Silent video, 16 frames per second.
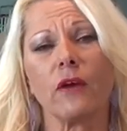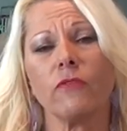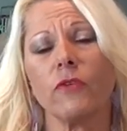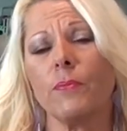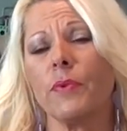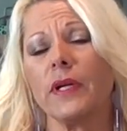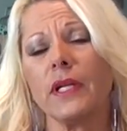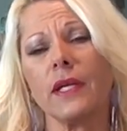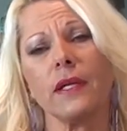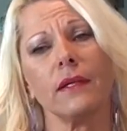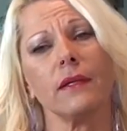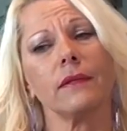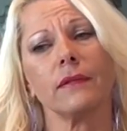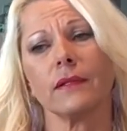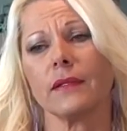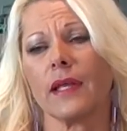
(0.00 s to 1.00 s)

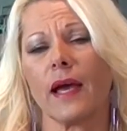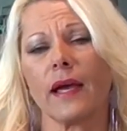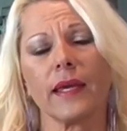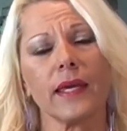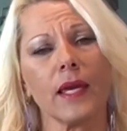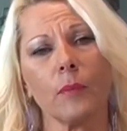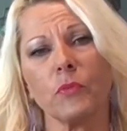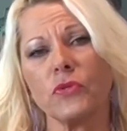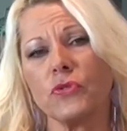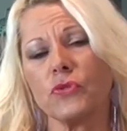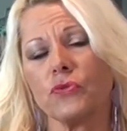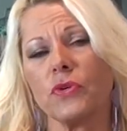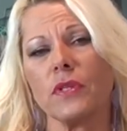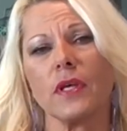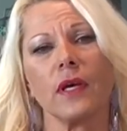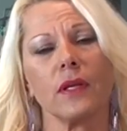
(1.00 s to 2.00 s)
Everybody, that
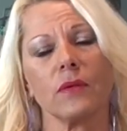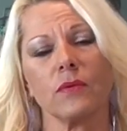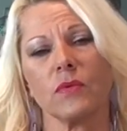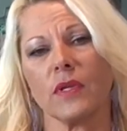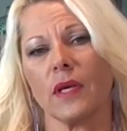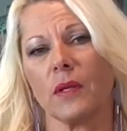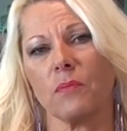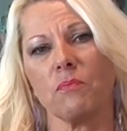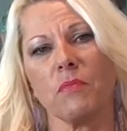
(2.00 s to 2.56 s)
chemistry that